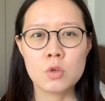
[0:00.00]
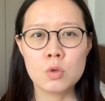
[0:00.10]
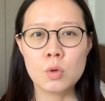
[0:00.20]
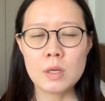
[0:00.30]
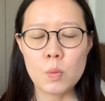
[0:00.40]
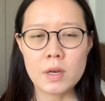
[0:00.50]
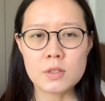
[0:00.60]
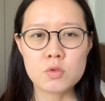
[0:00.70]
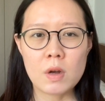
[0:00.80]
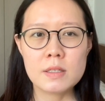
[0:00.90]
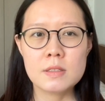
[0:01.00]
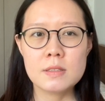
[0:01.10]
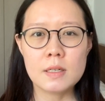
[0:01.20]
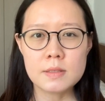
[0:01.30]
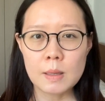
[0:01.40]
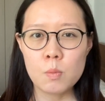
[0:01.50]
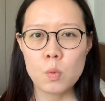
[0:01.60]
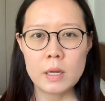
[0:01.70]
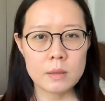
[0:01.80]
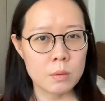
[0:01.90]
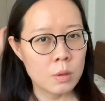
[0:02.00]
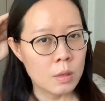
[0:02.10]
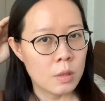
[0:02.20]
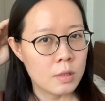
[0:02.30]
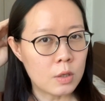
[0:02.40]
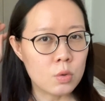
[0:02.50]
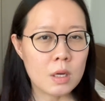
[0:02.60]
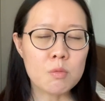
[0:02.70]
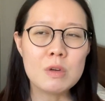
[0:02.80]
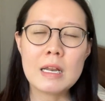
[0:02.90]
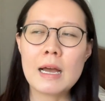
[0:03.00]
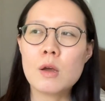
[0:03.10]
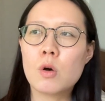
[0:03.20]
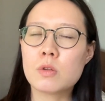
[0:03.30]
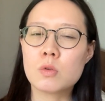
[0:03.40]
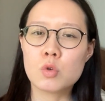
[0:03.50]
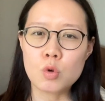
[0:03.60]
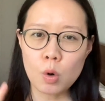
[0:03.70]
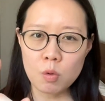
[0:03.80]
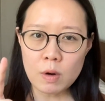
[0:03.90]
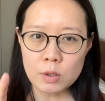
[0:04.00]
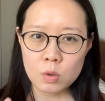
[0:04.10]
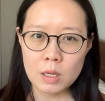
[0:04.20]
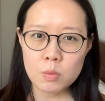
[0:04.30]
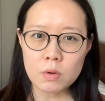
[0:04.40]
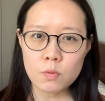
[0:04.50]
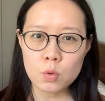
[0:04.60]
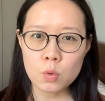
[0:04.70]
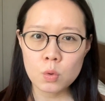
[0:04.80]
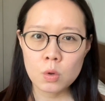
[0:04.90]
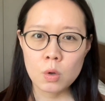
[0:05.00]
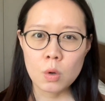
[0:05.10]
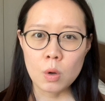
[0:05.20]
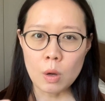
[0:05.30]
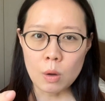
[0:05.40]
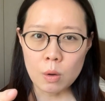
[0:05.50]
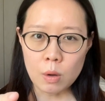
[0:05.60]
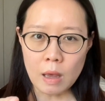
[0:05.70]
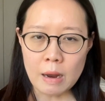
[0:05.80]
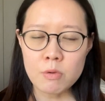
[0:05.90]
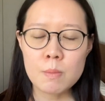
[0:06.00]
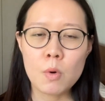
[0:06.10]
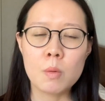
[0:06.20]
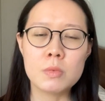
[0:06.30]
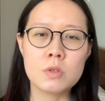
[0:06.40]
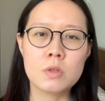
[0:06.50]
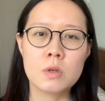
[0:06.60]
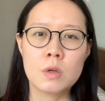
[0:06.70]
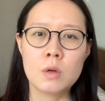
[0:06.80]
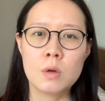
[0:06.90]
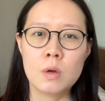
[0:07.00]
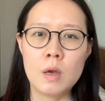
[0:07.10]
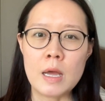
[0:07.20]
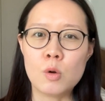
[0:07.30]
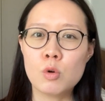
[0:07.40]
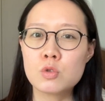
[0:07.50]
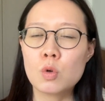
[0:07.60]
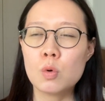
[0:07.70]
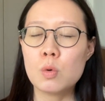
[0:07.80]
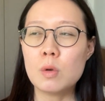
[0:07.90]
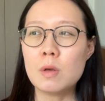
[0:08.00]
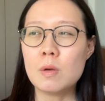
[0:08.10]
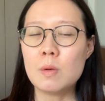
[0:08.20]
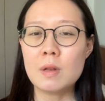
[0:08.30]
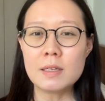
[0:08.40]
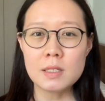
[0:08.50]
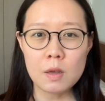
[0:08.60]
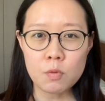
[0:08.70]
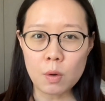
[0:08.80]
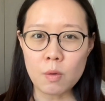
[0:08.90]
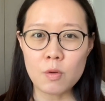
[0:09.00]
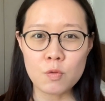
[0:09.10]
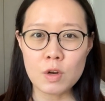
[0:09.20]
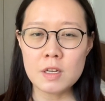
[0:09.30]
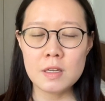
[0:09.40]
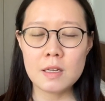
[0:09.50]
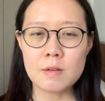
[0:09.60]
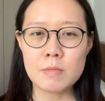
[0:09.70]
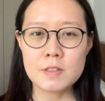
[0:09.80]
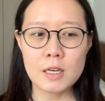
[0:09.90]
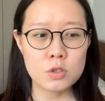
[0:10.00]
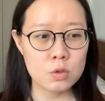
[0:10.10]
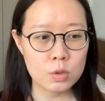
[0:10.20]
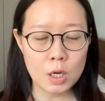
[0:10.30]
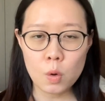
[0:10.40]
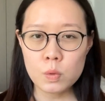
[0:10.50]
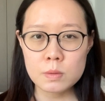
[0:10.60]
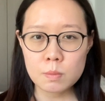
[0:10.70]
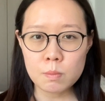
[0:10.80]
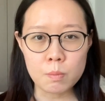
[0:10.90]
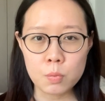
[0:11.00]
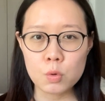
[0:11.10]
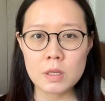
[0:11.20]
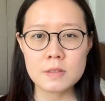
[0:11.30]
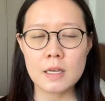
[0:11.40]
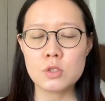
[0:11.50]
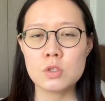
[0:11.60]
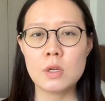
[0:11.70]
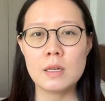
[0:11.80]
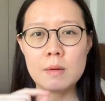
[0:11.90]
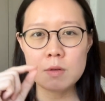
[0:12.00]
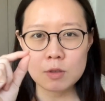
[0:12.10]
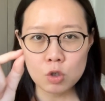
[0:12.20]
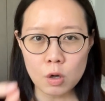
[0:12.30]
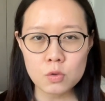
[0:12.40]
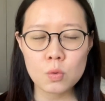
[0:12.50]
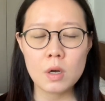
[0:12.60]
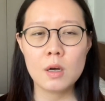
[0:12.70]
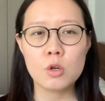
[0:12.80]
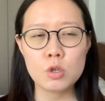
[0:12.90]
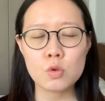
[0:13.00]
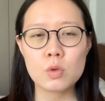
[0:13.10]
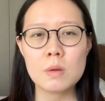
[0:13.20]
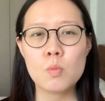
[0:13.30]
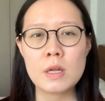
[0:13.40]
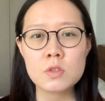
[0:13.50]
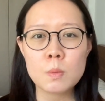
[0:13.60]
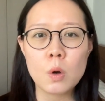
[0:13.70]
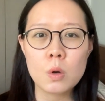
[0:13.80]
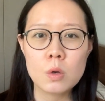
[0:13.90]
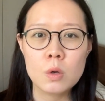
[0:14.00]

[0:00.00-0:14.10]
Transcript: You know that when there's crisis, there's someone that you can rely on to co-regulate with you every moment. And also, let's say if you really need a session, you can always book the session and then talk to her or talk to him once more.